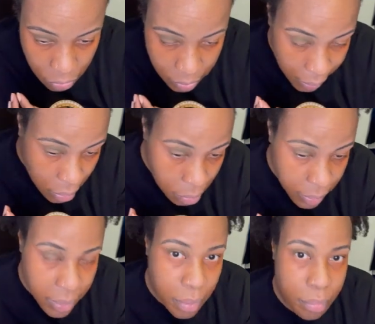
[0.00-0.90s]
That could
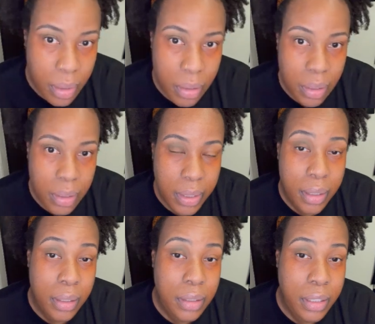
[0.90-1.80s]
be it, but yeah,
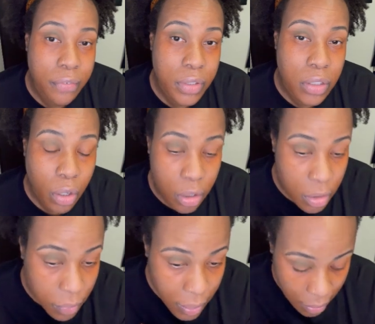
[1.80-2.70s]
it's definitely darker
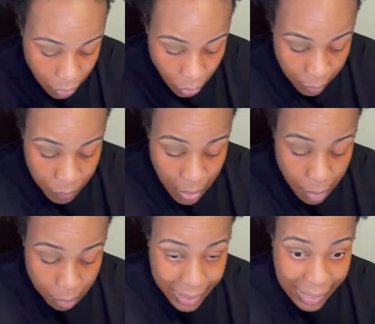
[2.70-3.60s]
than what I thought.
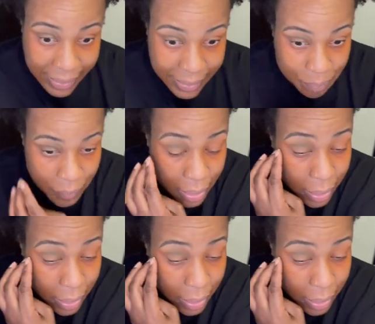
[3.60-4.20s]
But I like it.